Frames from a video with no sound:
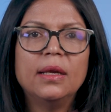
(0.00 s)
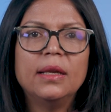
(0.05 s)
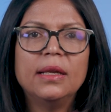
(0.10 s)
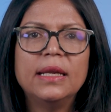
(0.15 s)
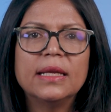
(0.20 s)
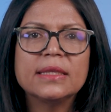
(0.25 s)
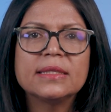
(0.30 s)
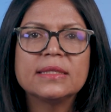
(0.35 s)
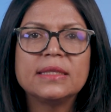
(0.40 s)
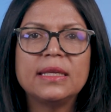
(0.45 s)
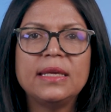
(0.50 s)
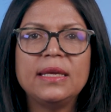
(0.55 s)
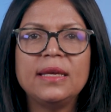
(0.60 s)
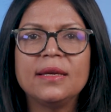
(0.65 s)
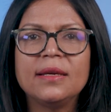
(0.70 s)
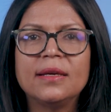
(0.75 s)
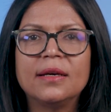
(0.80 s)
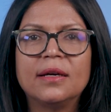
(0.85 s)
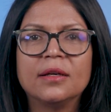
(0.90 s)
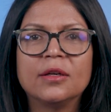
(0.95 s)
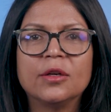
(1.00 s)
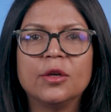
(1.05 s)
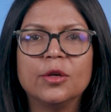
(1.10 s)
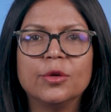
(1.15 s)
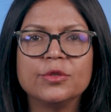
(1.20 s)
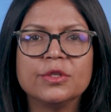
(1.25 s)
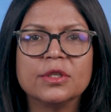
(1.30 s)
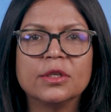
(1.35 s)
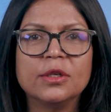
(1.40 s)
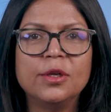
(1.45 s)
Let's take a
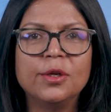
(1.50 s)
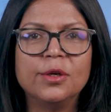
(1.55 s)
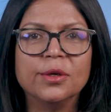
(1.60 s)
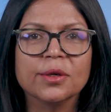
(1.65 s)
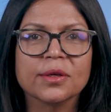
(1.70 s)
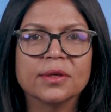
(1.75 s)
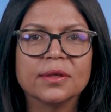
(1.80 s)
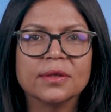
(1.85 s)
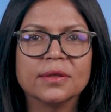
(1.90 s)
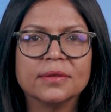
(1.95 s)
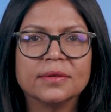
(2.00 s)
closer look.